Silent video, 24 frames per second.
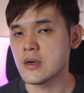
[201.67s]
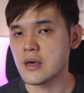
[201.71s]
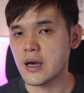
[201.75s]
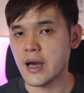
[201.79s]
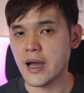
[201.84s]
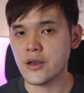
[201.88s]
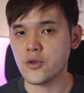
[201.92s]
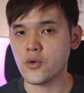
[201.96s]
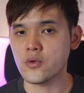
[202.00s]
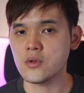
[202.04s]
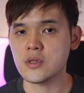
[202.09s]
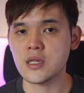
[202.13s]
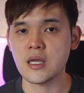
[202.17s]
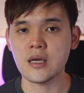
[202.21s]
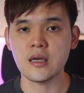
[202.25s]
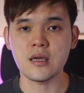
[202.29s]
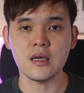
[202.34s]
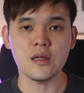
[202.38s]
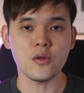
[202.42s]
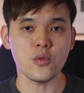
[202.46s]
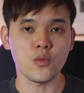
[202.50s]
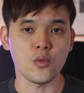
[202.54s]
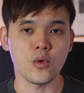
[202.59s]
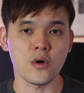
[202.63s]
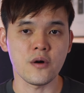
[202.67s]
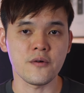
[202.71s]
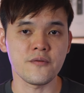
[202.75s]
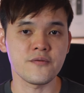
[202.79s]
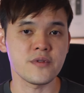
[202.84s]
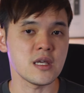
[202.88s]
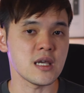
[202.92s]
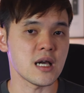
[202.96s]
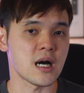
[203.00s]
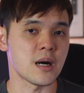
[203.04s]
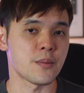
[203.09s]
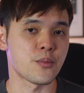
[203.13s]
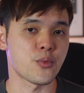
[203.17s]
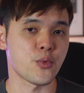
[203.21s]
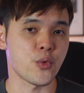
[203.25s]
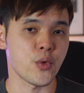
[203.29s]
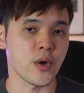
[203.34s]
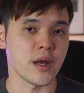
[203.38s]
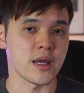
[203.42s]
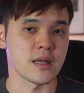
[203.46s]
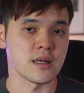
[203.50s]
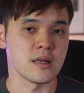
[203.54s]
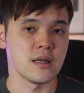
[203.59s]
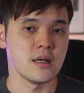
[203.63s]
I don't think it's worth the
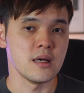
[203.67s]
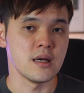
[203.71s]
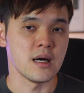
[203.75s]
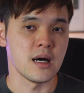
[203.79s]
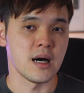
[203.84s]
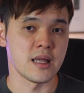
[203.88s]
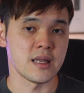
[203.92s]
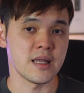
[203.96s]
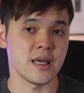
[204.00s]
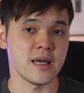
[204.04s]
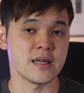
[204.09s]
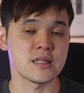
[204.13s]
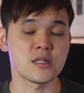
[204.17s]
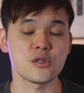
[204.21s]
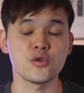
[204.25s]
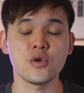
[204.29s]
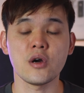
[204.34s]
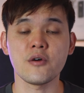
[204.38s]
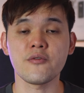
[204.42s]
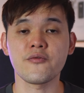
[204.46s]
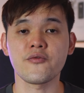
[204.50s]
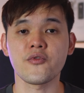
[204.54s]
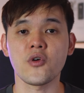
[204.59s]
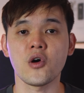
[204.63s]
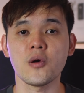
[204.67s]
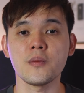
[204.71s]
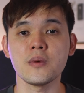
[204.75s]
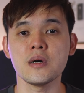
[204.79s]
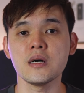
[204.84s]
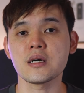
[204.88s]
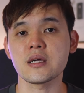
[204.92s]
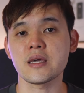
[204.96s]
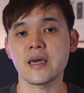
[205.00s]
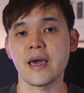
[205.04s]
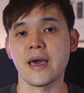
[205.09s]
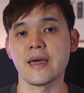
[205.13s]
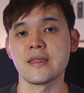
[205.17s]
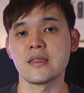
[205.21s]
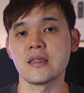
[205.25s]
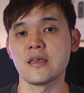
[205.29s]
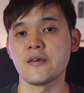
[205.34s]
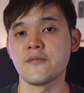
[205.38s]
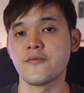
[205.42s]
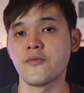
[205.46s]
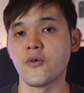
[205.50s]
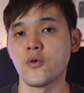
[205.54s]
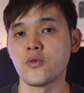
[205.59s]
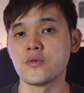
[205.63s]
upgrade unless you are from a candy
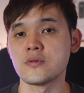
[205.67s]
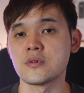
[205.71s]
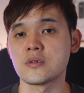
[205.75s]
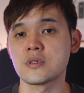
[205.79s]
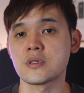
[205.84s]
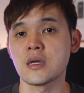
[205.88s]
phone